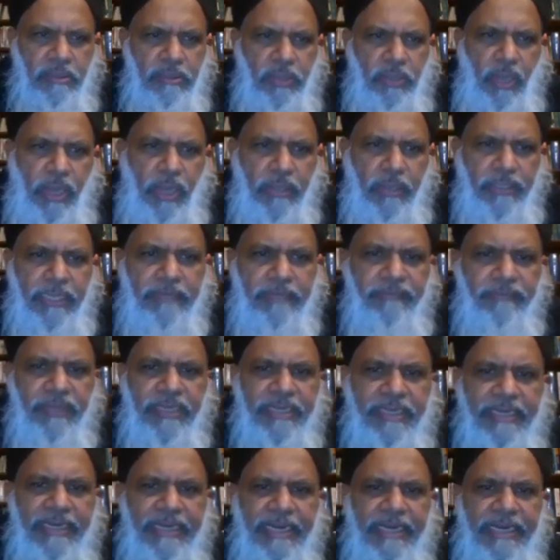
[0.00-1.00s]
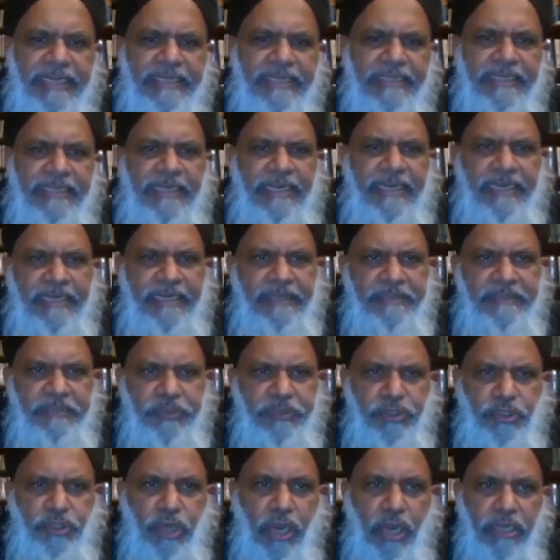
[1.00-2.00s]
so how can we create uh,
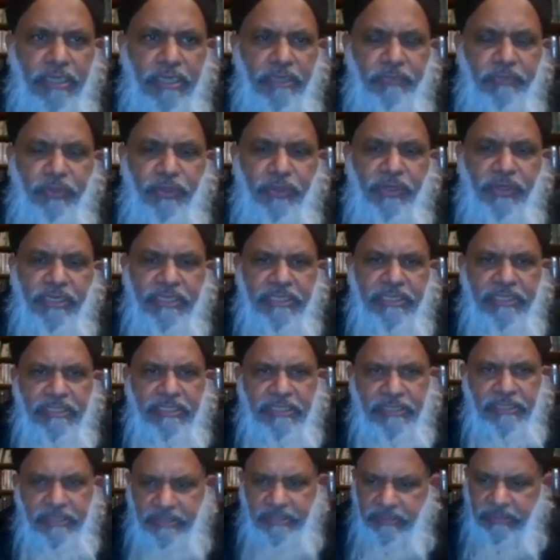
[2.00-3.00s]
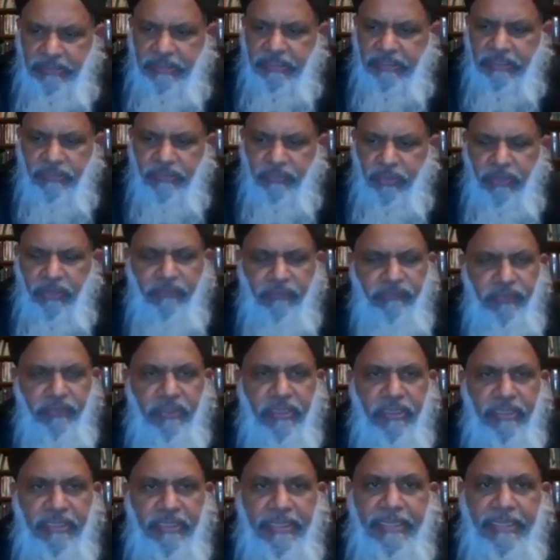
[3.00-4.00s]
strong communities? This is one of
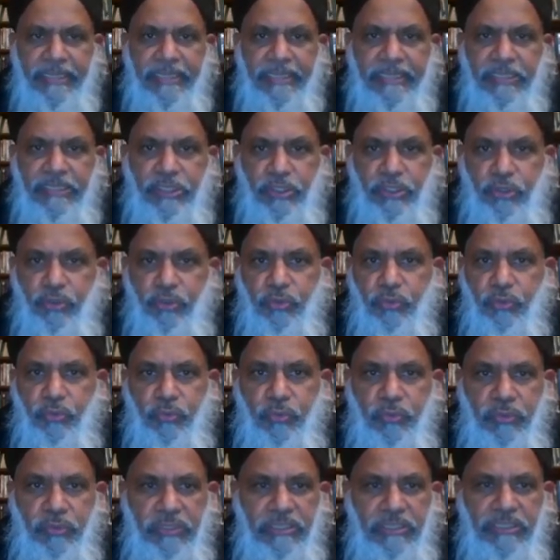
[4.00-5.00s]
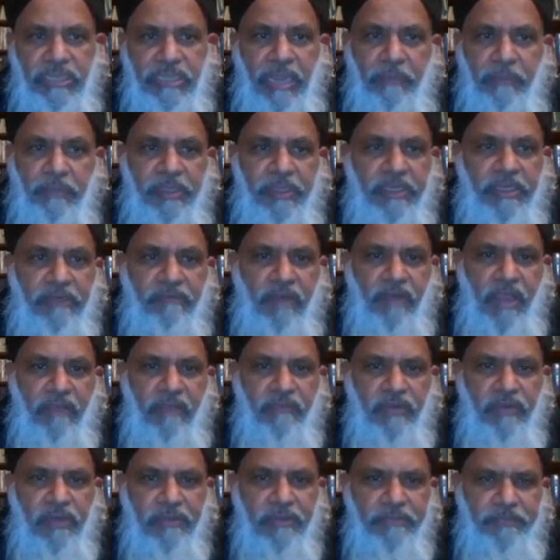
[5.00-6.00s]
the keys to Islamic
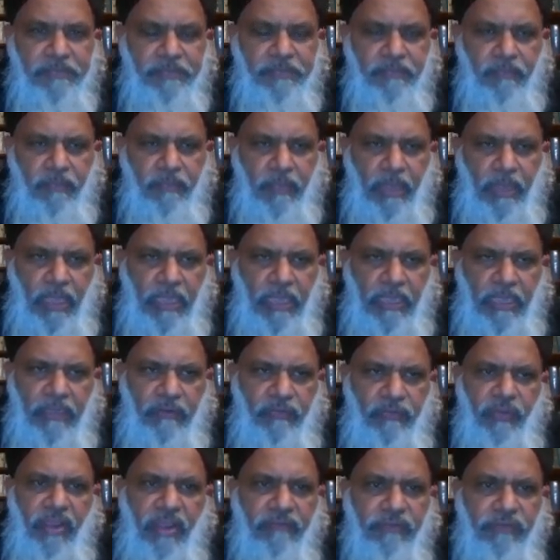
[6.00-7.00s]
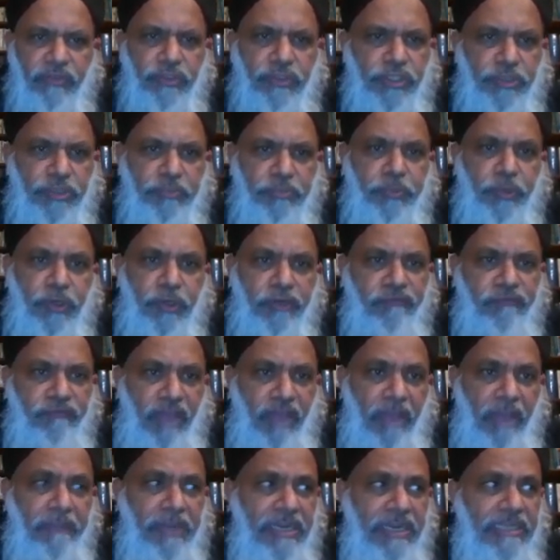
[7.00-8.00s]
revival. We have to support
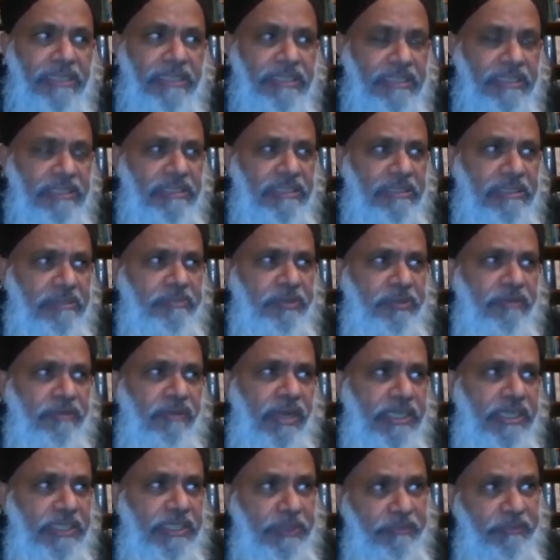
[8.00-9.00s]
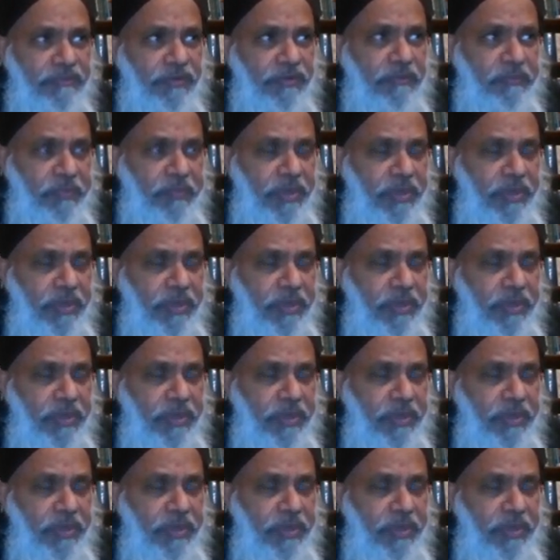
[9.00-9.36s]
families, prevent them from